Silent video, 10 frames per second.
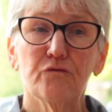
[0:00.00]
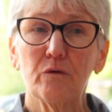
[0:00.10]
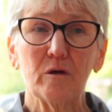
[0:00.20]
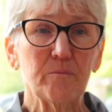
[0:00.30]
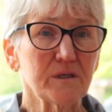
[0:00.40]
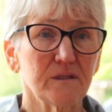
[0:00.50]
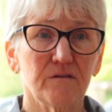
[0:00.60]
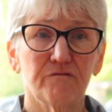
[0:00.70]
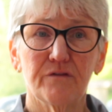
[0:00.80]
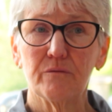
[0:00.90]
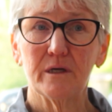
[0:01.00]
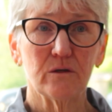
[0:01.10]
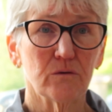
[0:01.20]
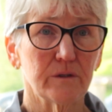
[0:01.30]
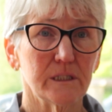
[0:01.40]
very busy, very
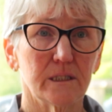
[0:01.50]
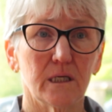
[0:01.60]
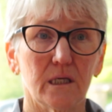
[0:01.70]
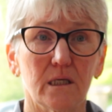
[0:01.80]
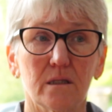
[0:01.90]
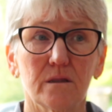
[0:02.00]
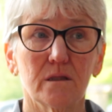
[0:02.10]
noisy.